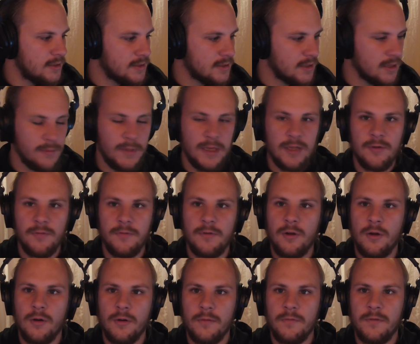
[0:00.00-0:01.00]
it's a little bit of a
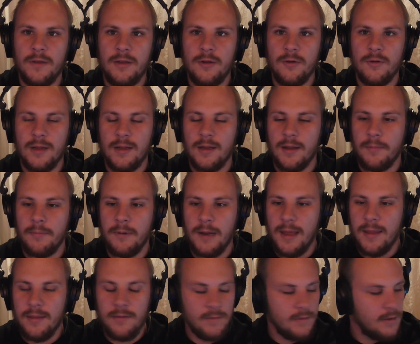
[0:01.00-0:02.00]
longer video than I
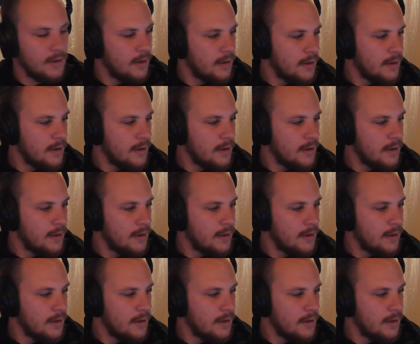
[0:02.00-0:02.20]
planned.